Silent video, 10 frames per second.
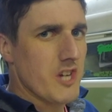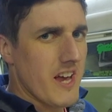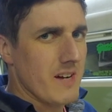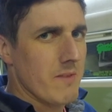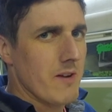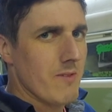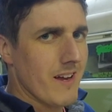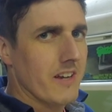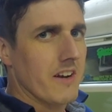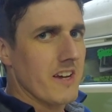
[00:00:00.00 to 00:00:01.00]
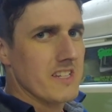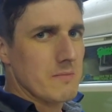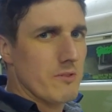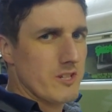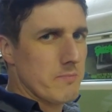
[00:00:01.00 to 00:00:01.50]
channel might recognize
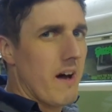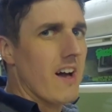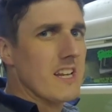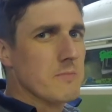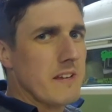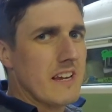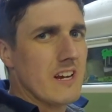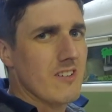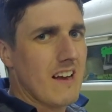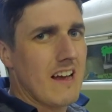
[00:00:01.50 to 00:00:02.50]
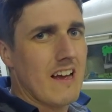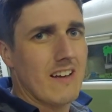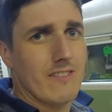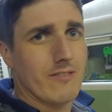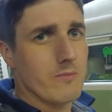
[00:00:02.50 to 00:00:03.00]
the bus behind me here
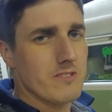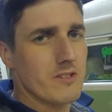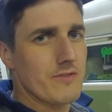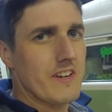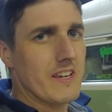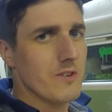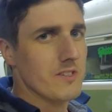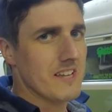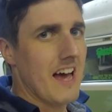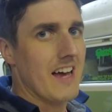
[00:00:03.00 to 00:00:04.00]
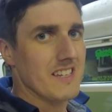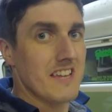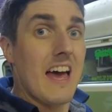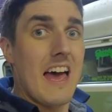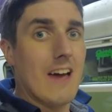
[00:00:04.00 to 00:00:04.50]
from such videos
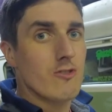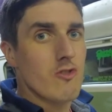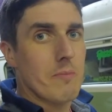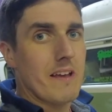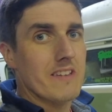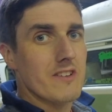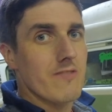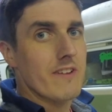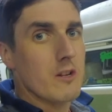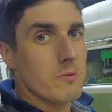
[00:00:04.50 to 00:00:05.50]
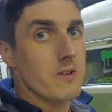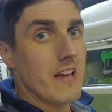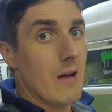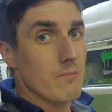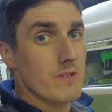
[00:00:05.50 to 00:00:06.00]
as how to replace your VW
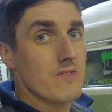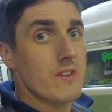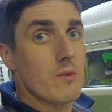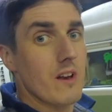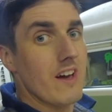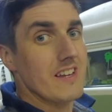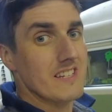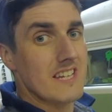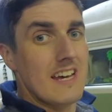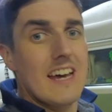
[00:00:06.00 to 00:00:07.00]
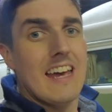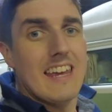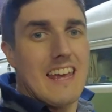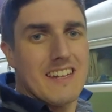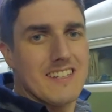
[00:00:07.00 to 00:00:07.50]
camper's fuel lines.
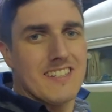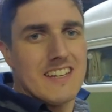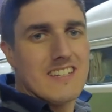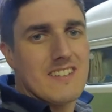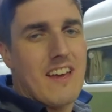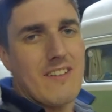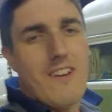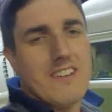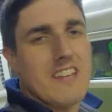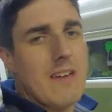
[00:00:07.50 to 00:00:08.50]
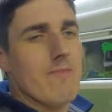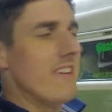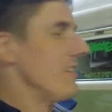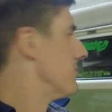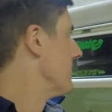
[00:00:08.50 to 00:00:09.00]
Yes, this uh, very same
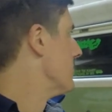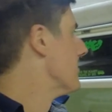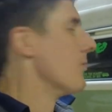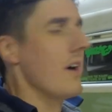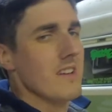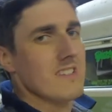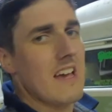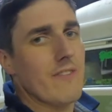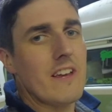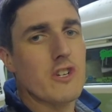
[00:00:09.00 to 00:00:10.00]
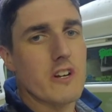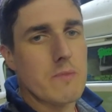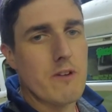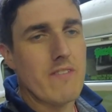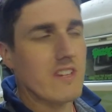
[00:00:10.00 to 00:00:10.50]
VW was uh, featured in
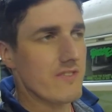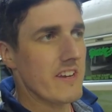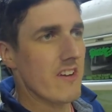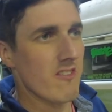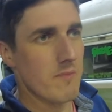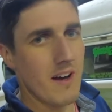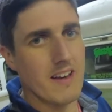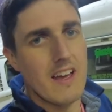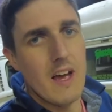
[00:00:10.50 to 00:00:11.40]
a previous video of mine